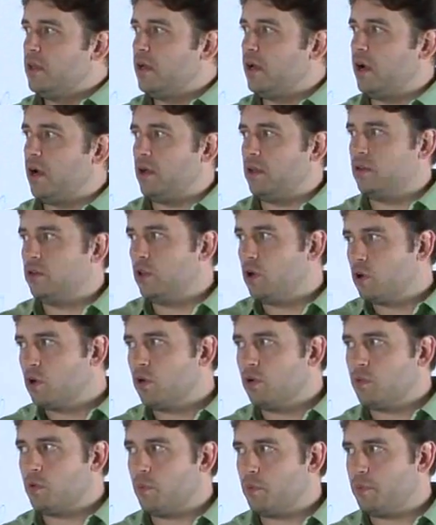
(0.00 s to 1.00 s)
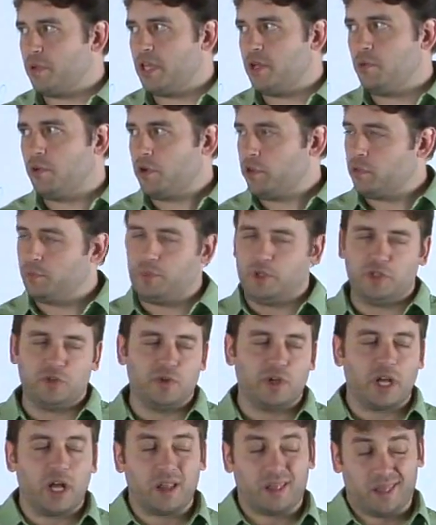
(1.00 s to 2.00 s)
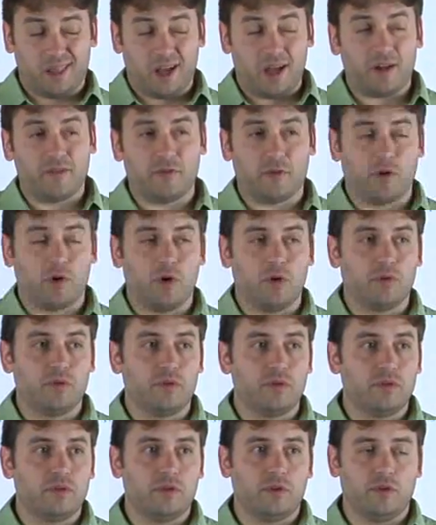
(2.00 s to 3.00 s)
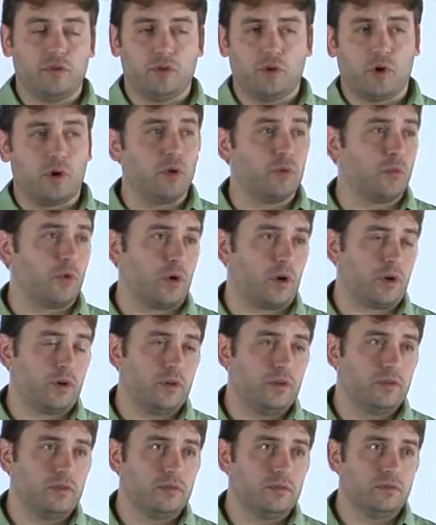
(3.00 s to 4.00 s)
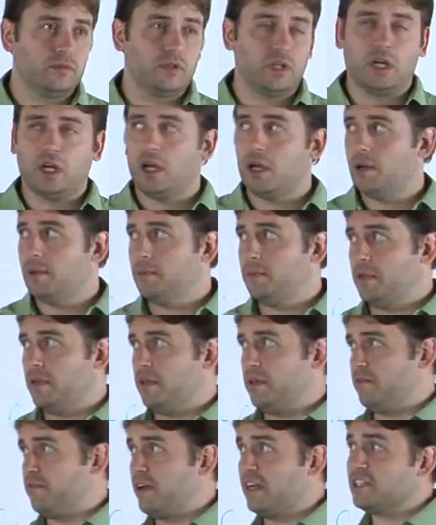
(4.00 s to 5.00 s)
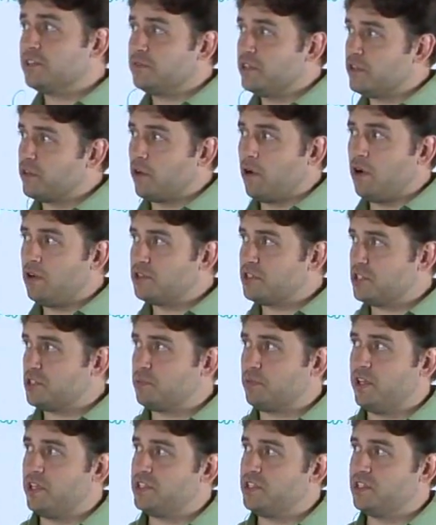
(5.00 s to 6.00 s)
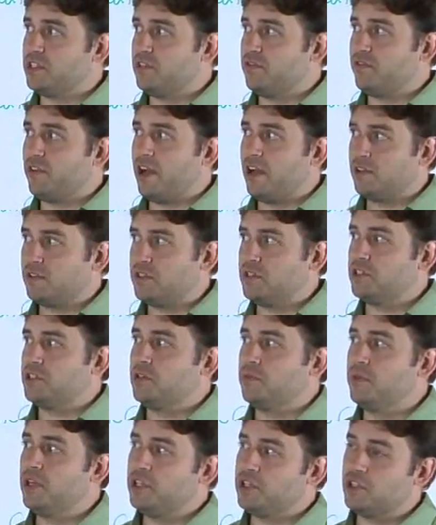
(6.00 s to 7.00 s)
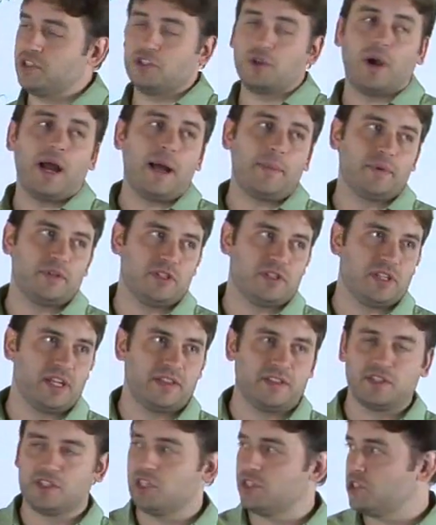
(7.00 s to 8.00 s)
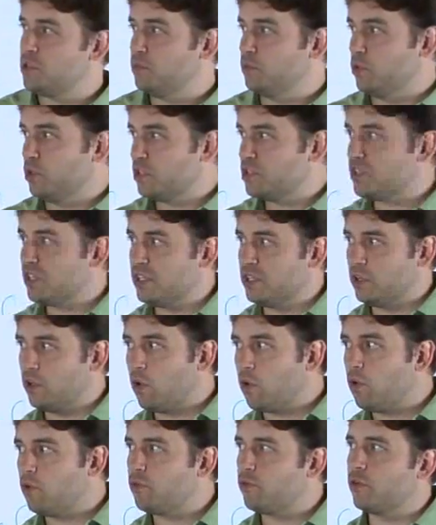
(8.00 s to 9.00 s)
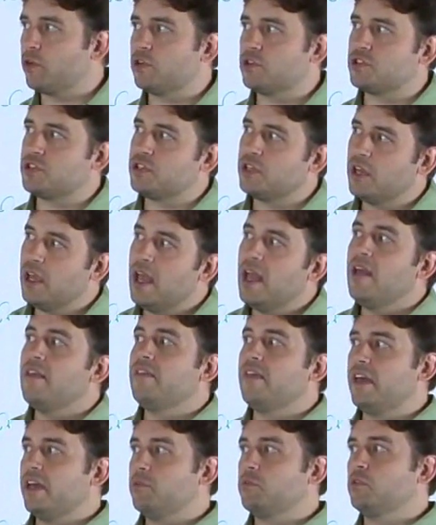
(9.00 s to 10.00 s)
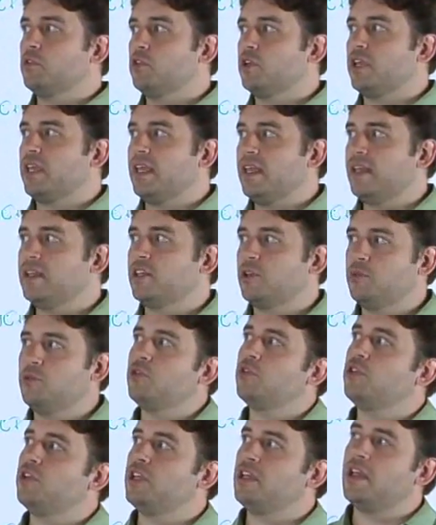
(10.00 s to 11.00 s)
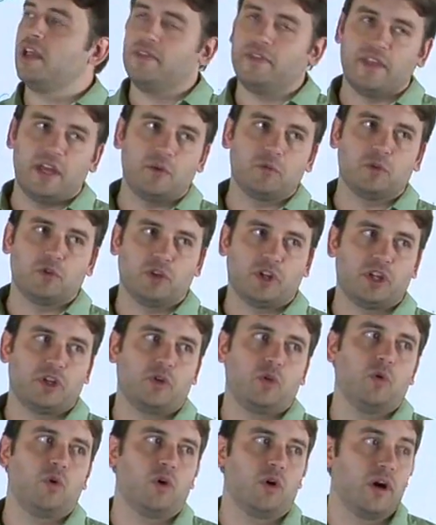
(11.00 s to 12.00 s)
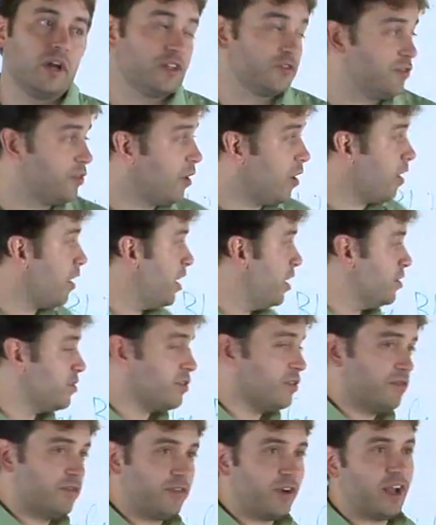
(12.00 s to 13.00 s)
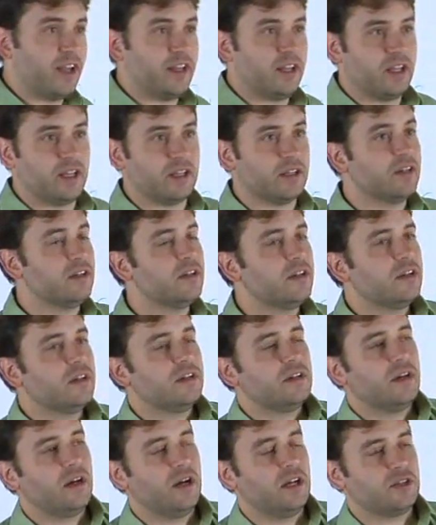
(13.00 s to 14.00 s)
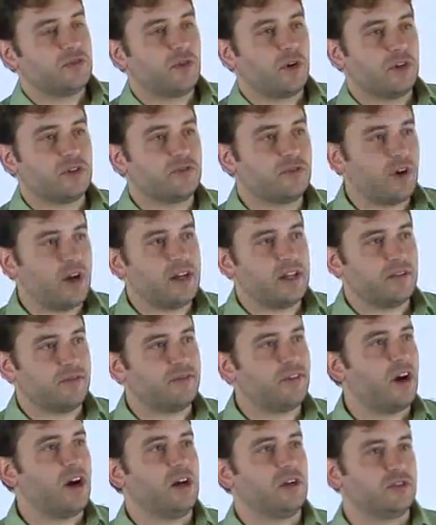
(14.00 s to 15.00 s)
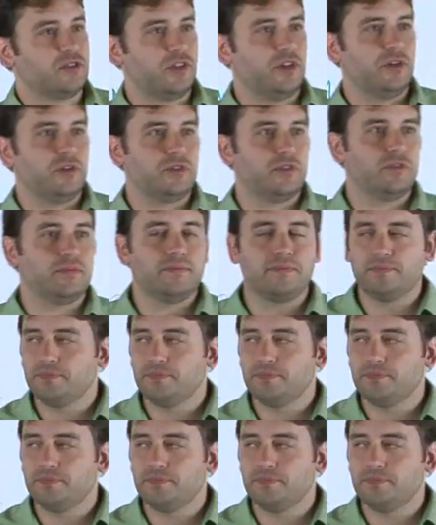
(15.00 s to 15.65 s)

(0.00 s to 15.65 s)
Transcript: Local will be where you'll be doing a lot of your own work. Effectively, they're all just places in the file system. It just so happens that the system looks in local first, then we'll look in community, and then we'll look in core as far as finding files goes.